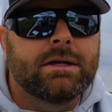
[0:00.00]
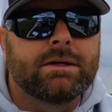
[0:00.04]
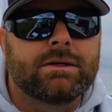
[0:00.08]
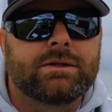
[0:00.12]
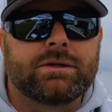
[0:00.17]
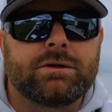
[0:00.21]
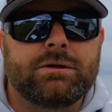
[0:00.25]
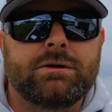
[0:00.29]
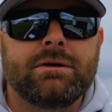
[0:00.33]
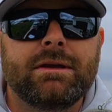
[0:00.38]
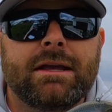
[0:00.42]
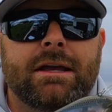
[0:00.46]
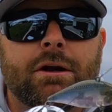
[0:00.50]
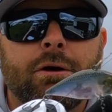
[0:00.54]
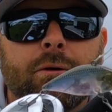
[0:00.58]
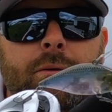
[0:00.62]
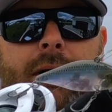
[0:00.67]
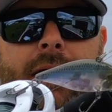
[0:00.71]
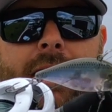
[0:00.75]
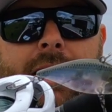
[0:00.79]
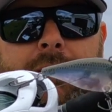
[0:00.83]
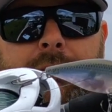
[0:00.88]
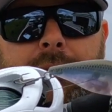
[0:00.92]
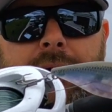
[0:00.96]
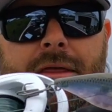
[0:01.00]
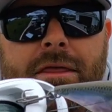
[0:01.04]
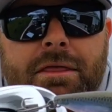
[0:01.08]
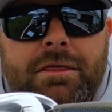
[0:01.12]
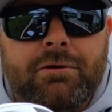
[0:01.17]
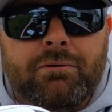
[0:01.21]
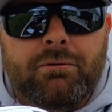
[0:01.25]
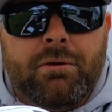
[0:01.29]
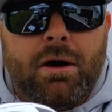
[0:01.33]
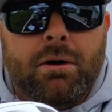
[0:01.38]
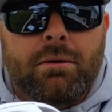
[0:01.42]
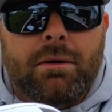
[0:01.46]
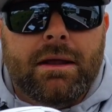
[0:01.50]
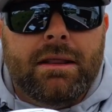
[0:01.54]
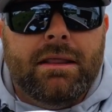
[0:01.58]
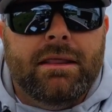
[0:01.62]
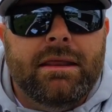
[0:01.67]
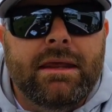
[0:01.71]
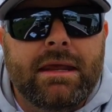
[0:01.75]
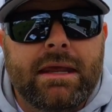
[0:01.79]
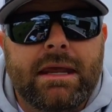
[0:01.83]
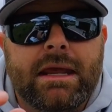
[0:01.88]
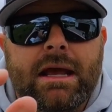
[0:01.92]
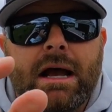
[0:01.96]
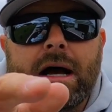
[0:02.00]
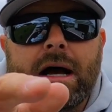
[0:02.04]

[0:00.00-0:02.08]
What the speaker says: So you can get away with throwing the